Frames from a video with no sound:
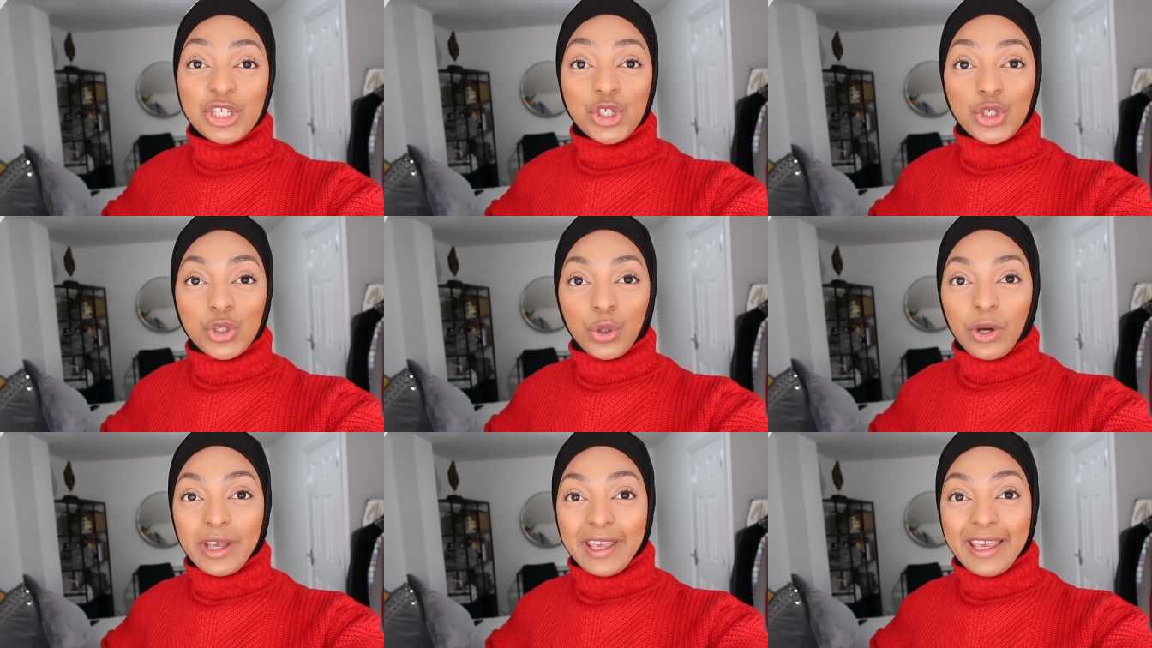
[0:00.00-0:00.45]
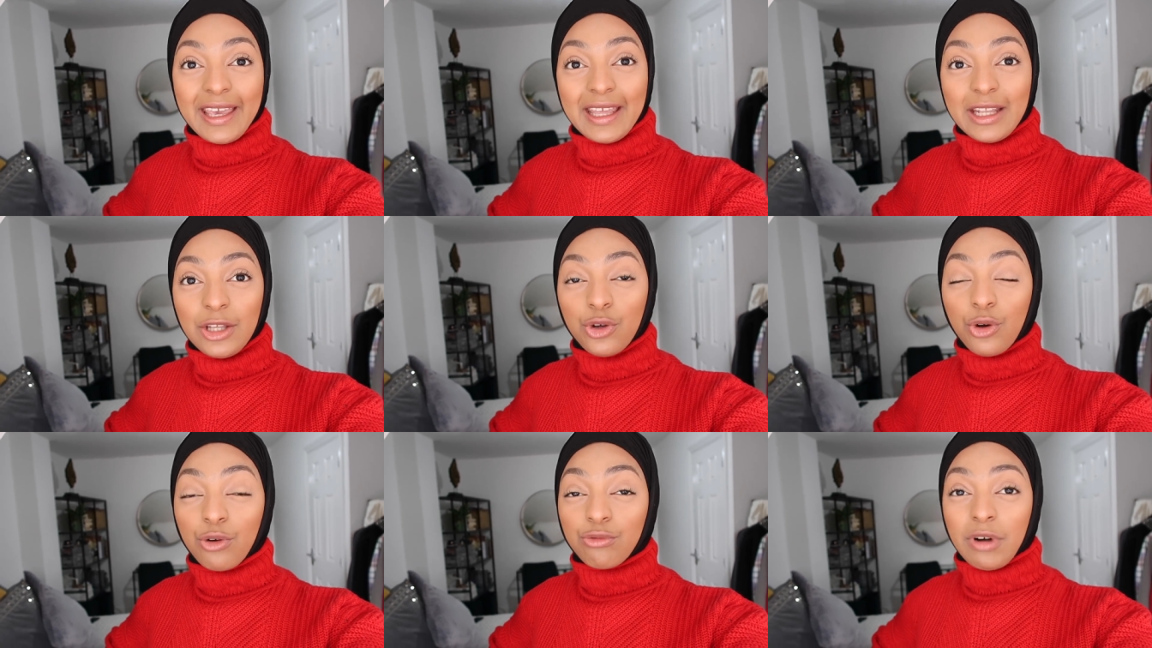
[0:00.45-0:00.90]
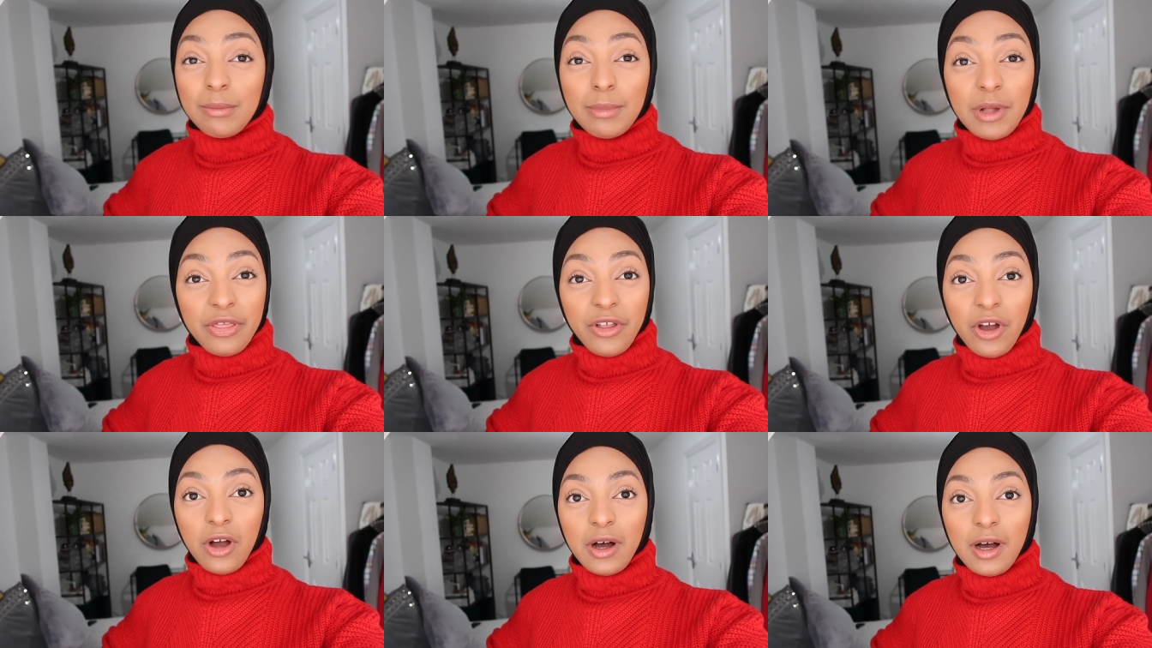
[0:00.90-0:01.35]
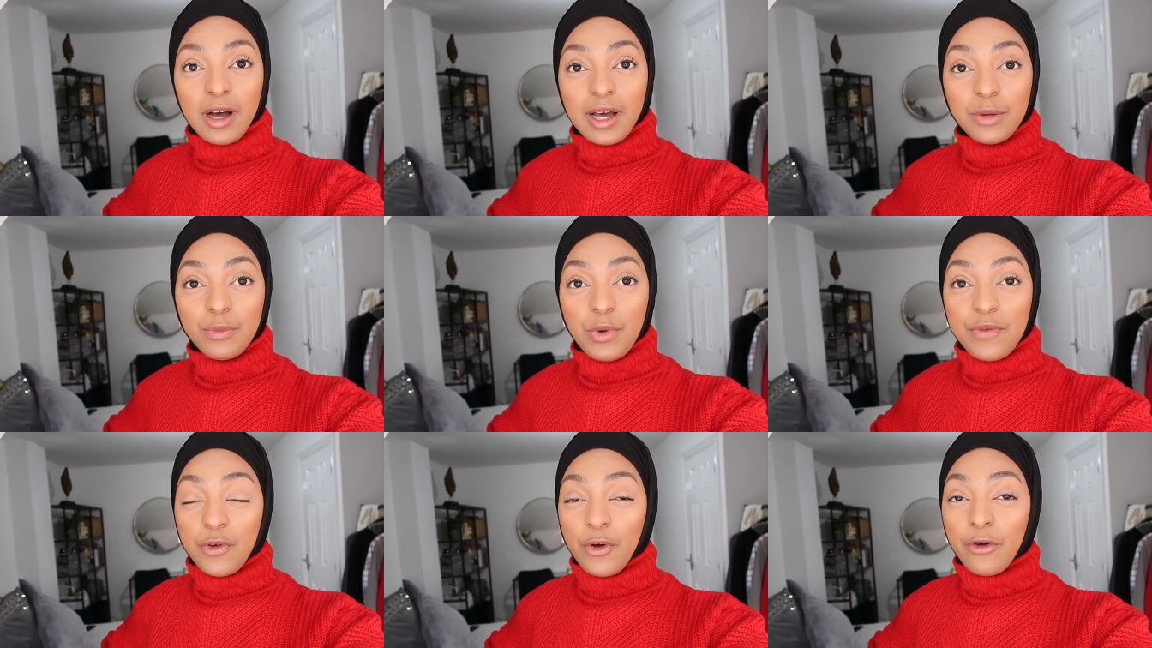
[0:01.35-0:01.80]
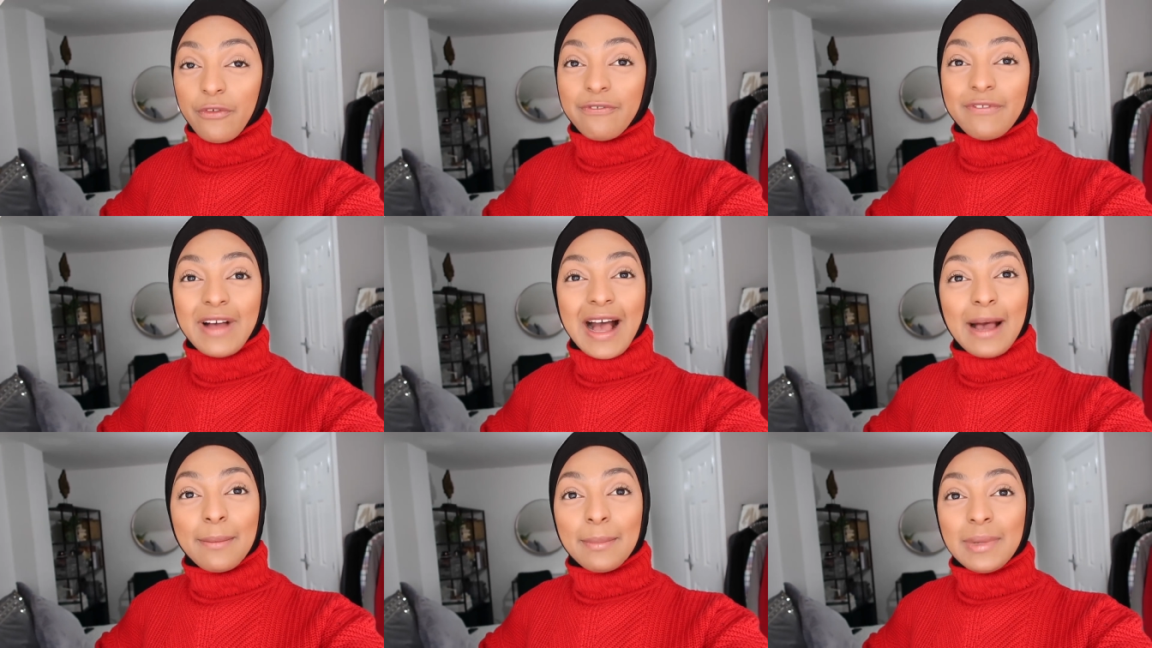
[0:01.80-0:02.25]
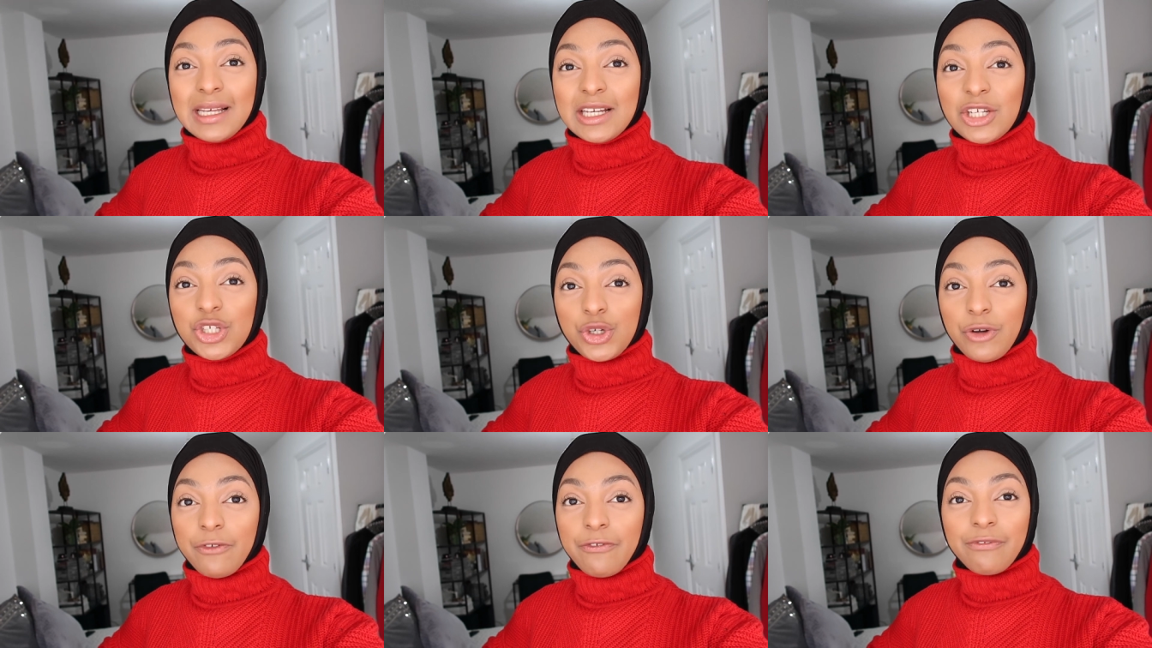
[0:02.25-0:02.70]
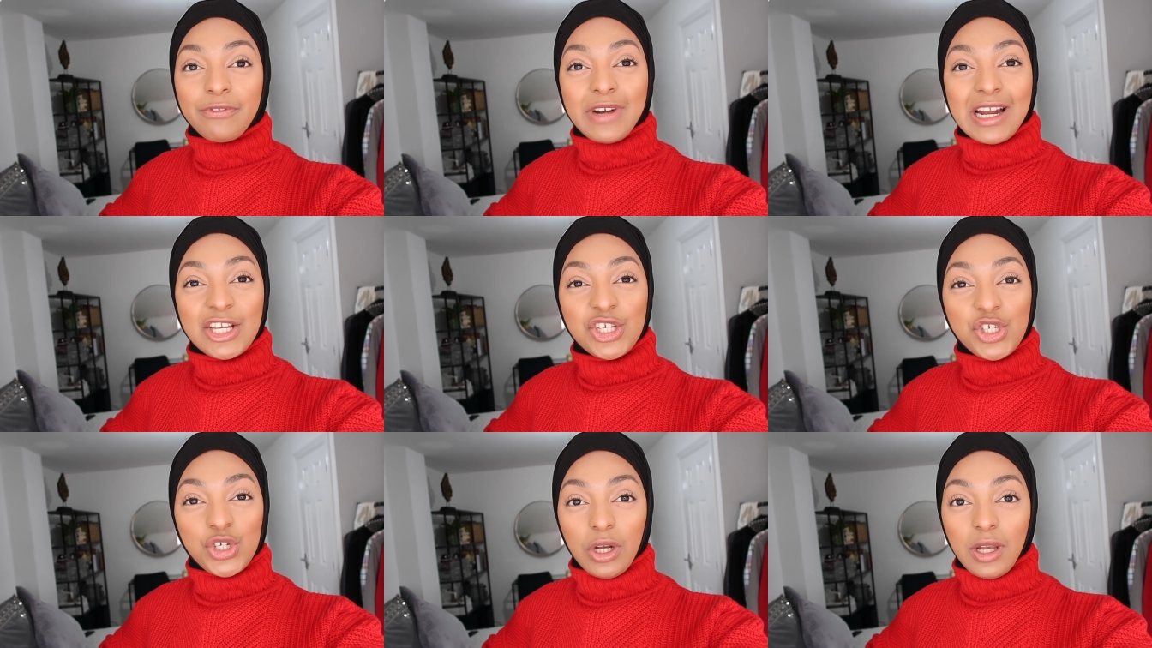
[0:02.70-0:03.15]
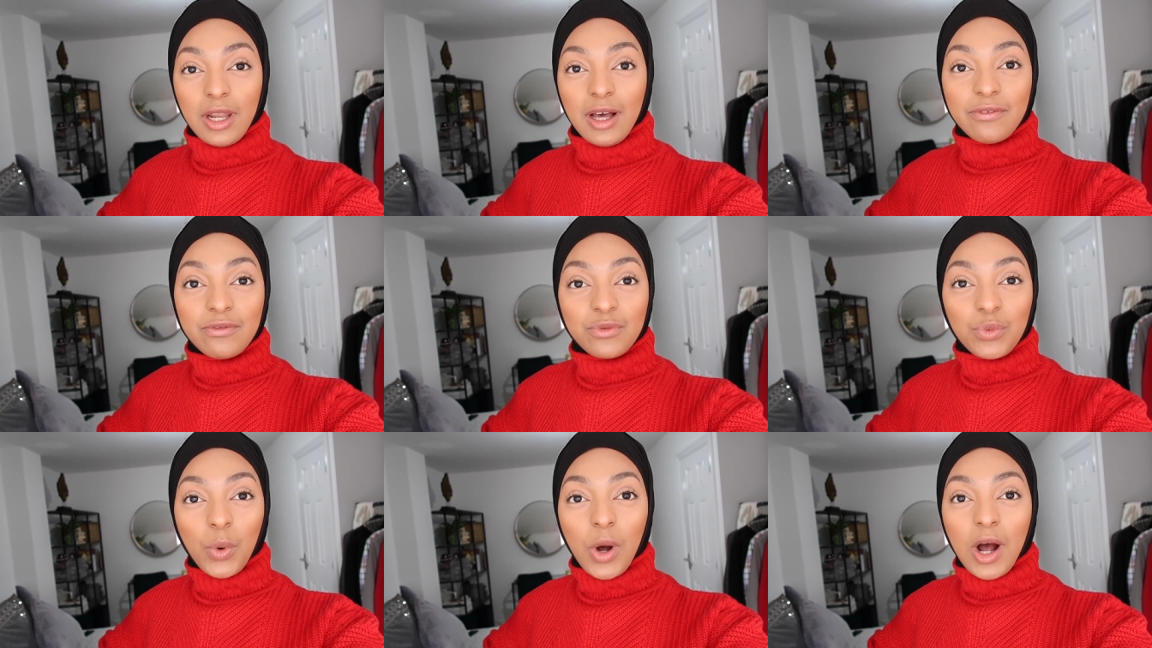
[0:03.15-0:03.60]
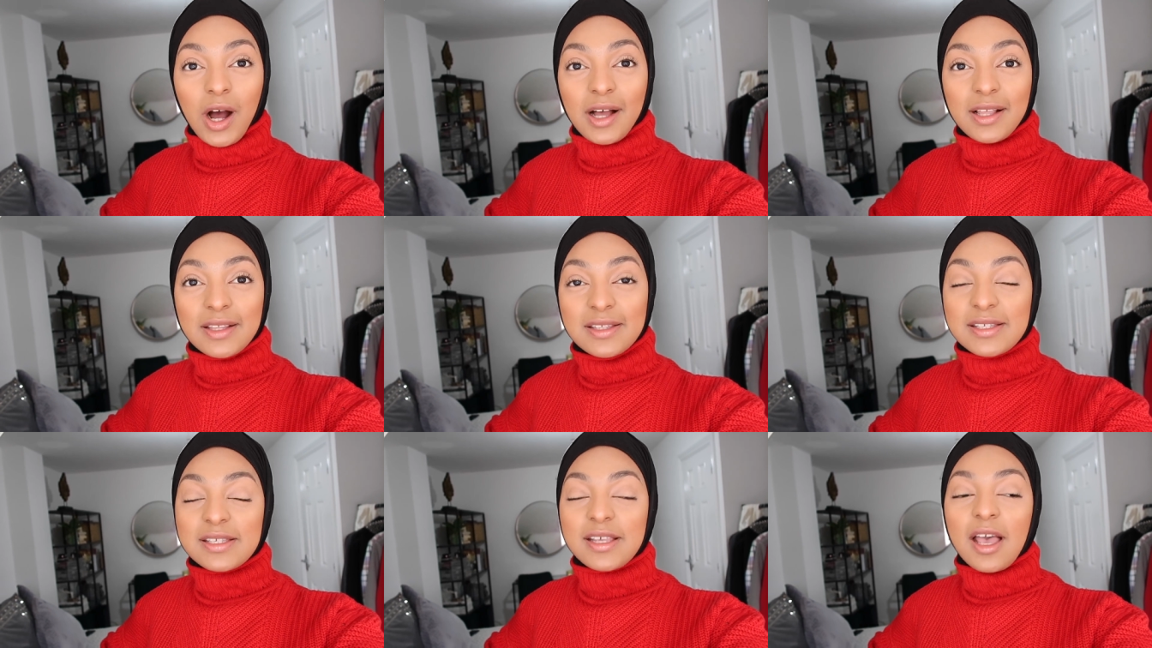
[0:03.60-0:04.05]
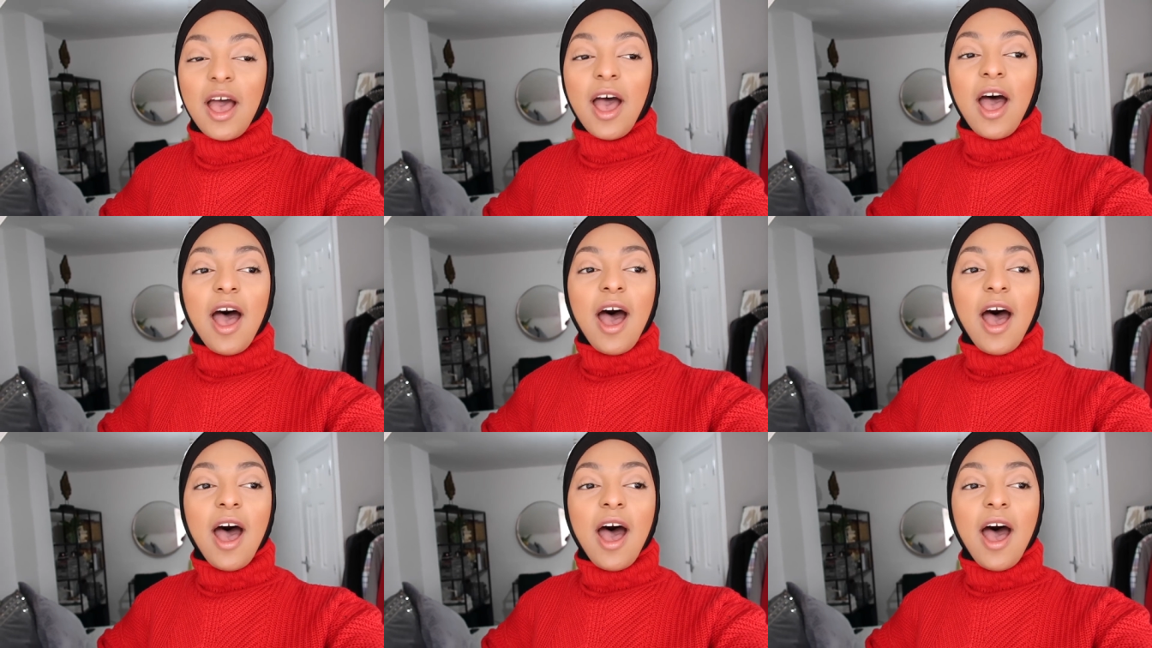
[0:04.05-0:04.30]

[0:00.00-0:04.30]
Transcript: enjoying your Ramadan with your families, your friends, your loved ones.